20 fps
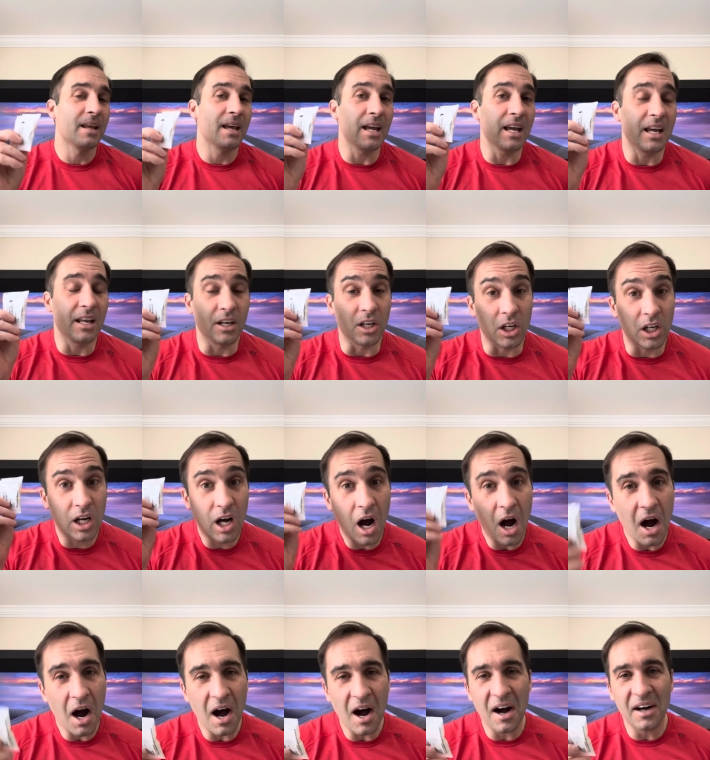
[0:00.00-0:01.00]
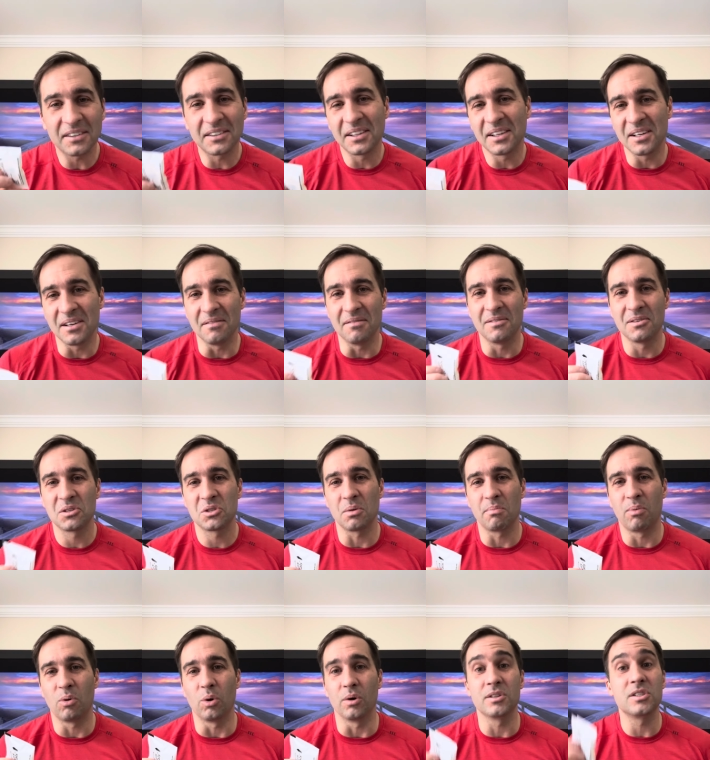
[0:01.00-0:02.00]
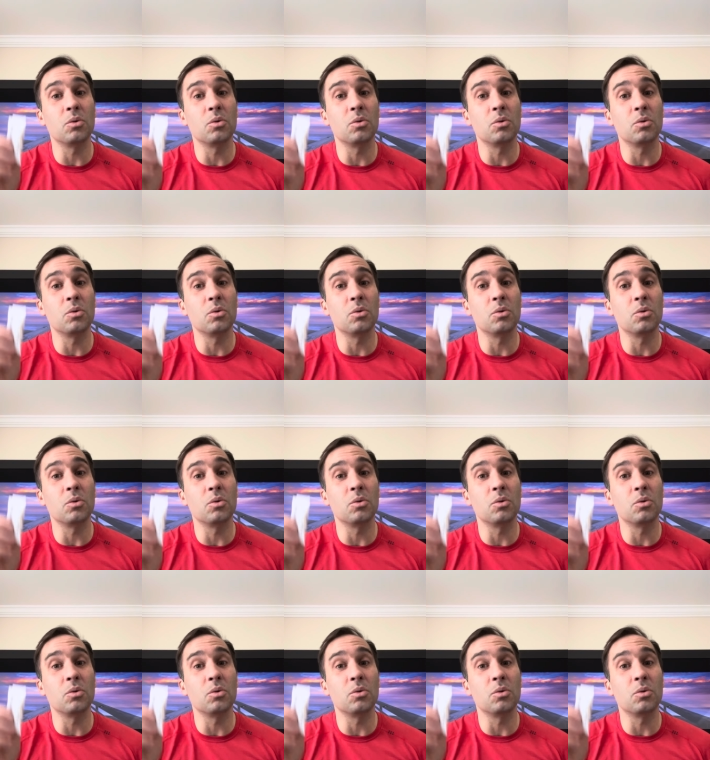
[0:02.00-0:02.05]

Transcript: in cognitive support.